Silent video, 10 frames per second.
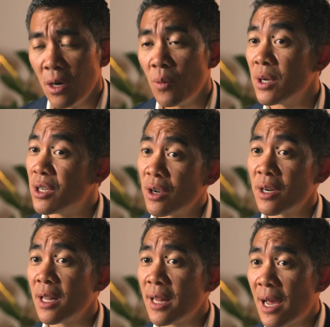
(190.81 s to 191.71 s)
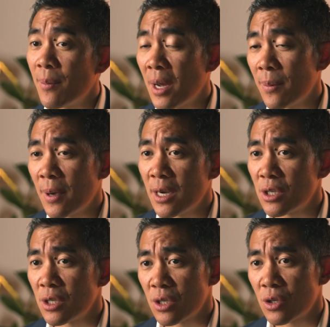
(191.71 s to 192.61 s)
We don't allow my
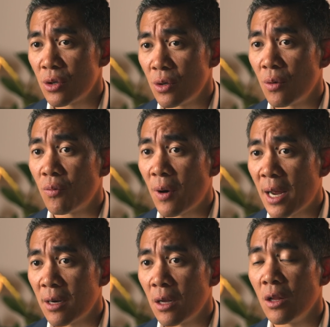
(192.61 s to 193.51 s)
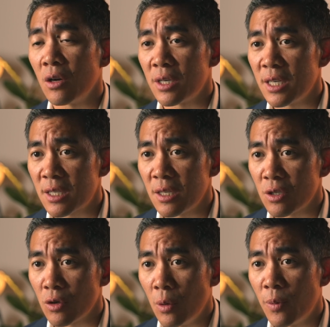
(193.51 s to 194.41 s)
patients to run long
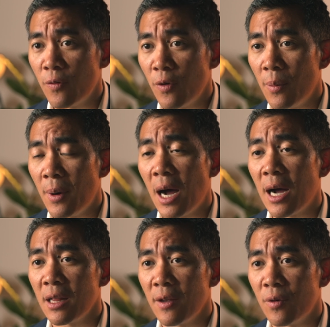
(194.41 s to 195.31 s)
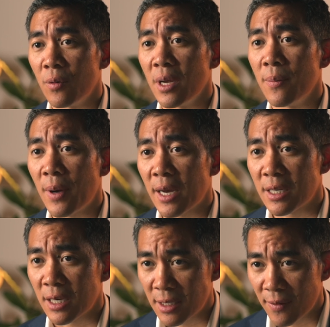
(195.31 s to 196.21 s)
distance or perform high level
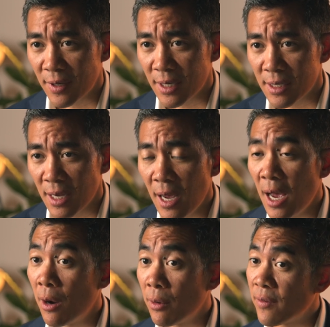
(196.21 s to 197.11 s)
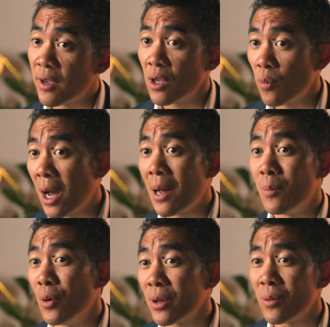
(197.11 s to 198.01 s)
impact activities. However, you are
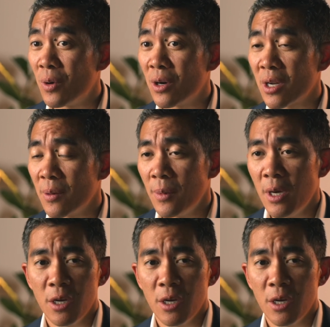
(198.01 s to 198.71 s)
more than welcome